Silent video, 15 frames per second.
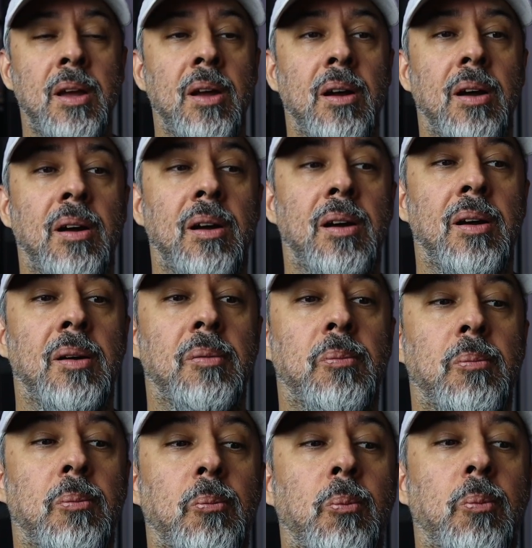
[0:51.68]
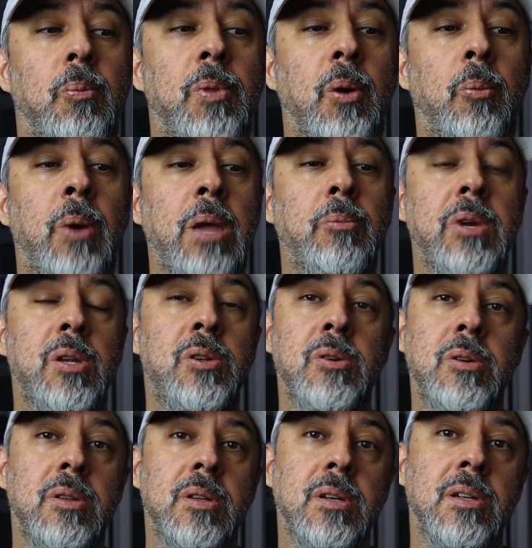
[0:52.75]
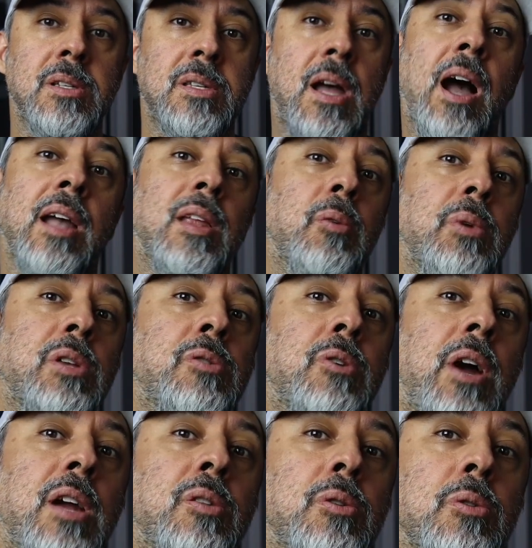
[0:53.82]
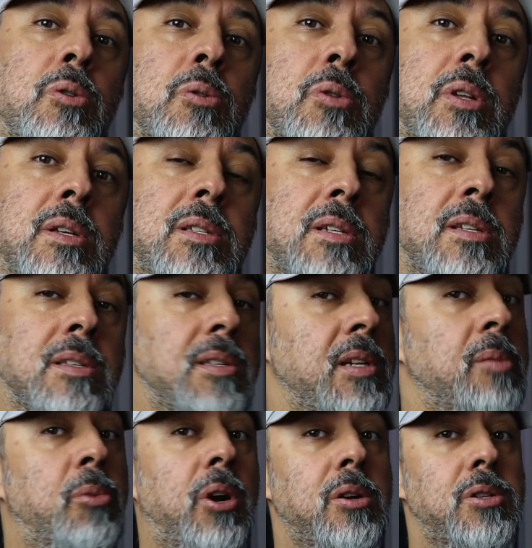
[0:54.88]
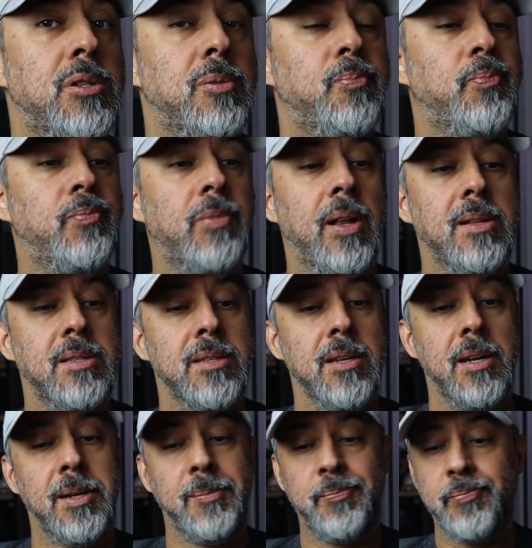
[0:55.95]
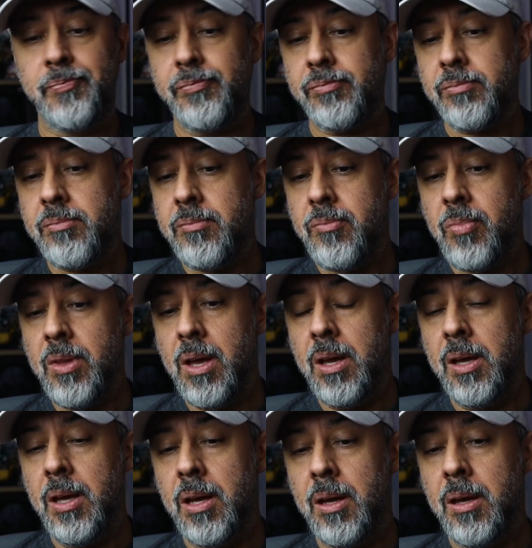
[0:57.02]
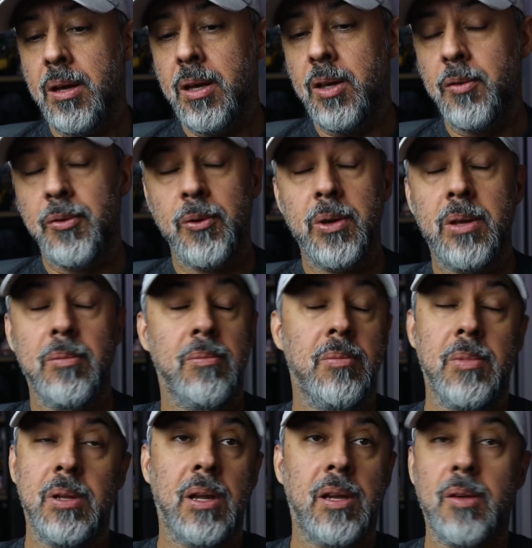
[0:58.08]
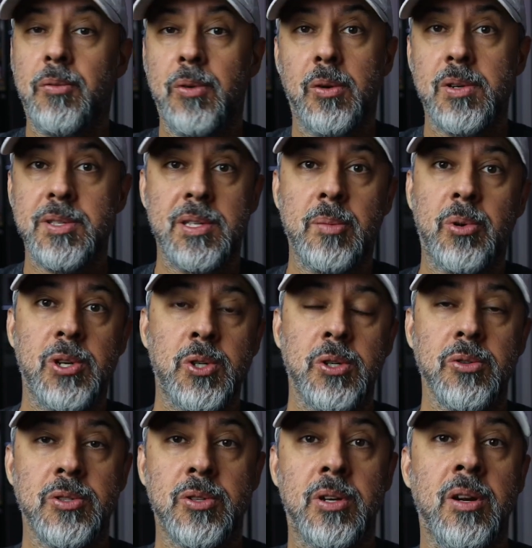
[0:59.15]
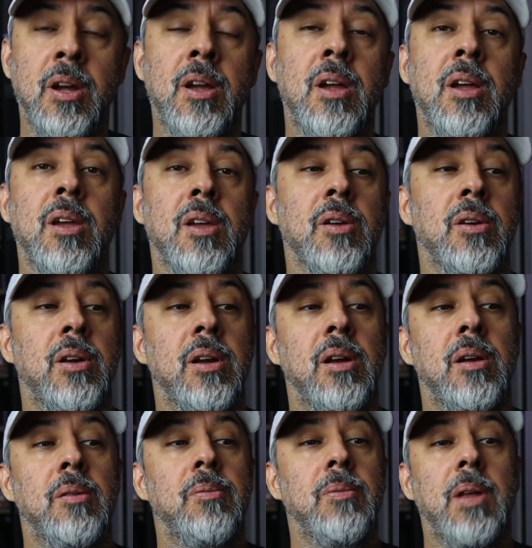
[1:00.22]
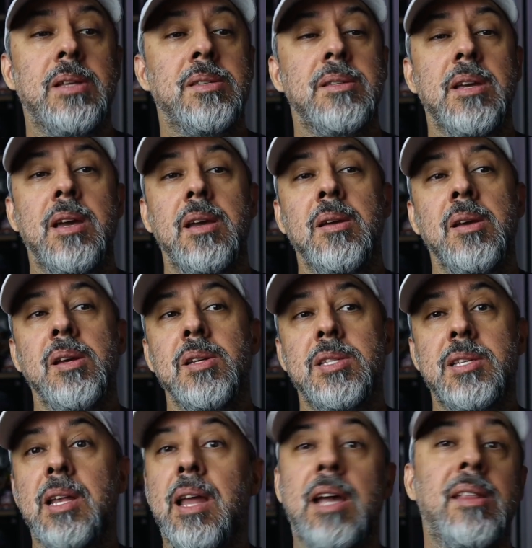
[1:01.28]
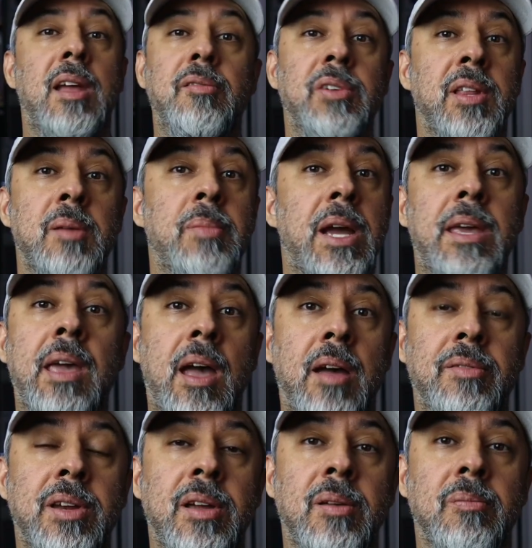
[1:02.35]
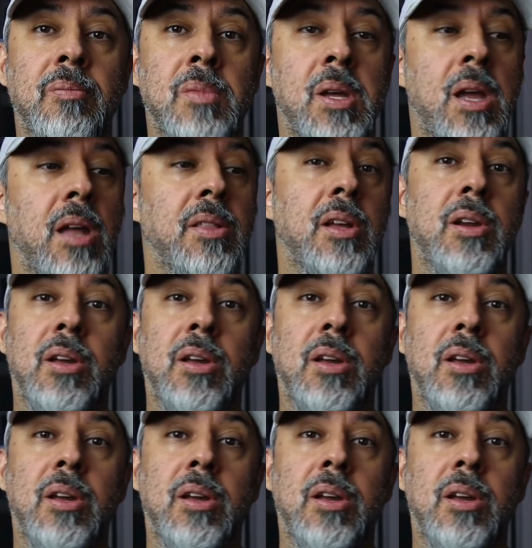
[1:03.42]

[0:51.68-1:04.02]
Uh, the way we do this, either we try to do this in ZBrush, let's say uh, if you like if you're a ZBrush user, you're gonna let's say select everything by cavity, and then you're